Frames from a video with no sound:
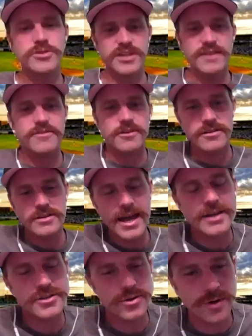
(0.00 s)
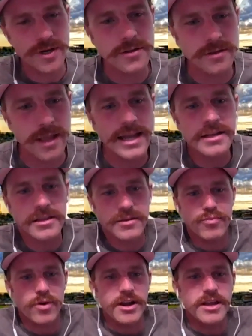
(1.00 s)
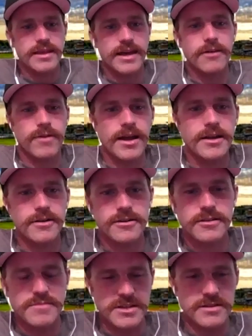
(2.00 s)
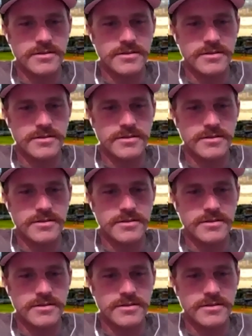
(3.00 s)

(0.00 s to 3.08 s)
ever. Yeah, so he'll likely break that record. I mean,